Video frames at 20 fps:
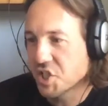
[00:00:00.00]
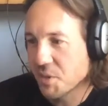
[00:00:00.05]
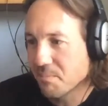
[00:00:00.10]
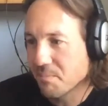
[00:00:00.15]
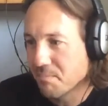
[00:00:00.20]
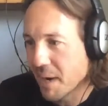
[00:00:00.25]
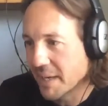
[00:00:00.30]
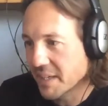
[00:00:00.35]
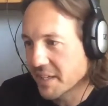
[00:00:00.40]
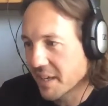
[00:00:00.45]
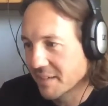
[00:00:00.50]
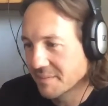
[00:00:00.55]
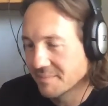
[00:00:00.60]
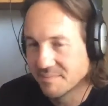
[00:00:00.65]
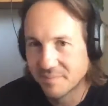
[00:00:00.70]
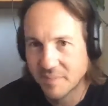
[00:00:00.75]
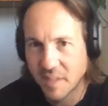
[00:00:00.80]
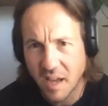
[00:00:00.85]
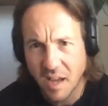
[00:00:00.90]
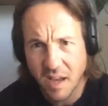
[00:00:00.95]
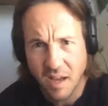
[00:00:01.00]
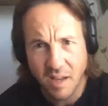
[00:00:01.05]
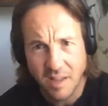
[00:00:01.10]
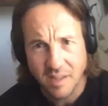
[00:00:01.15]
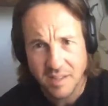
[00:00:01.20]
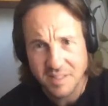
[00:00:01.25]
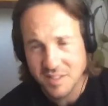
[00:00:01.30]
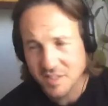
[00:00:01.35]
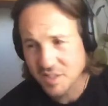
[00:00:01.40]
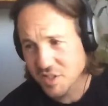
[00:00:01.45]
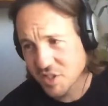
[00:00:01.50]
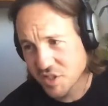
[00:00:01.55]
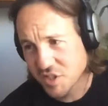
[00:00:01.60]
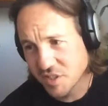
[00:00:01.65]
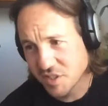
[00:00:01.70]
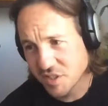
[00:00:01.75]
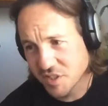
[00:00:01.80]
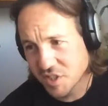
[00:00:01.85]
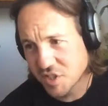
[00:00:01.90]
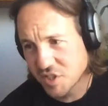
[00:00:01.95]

Jim Bakker. Also uh, good for acne.